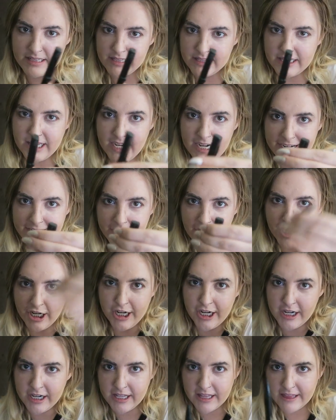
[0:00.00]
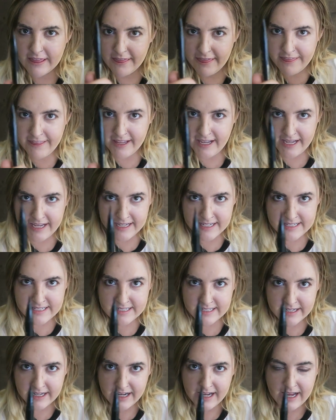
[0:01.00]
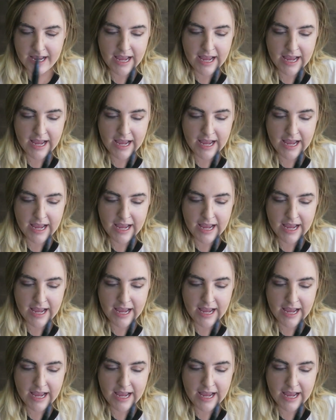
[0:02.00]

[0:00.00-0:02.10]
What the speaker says: liner, this,